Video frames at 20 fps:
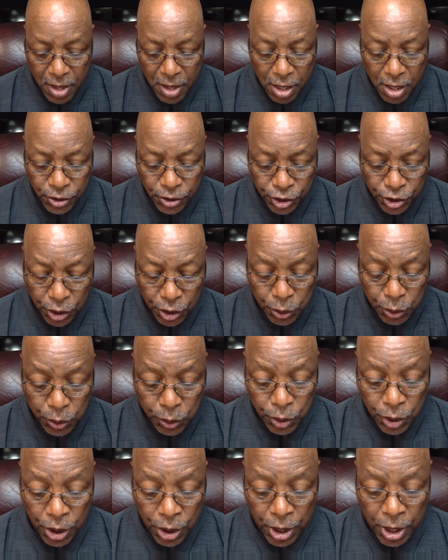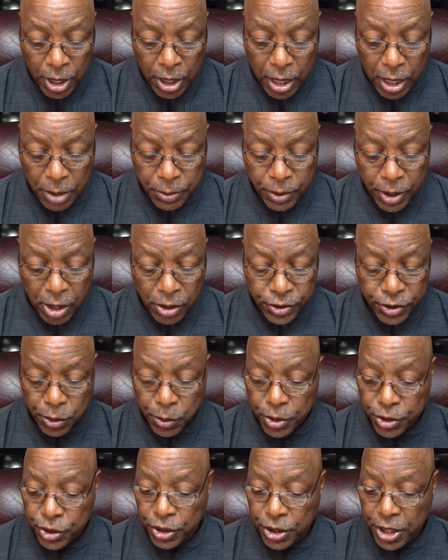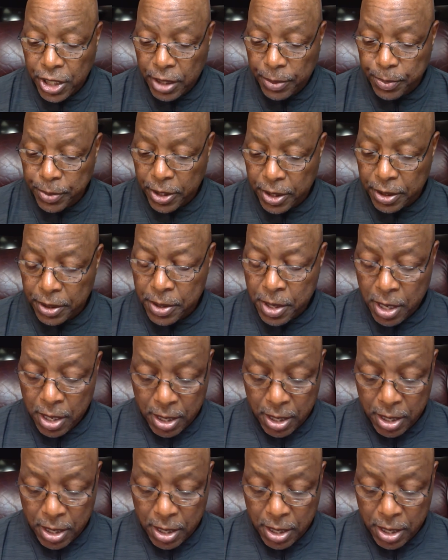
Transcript: So we also want you to keep in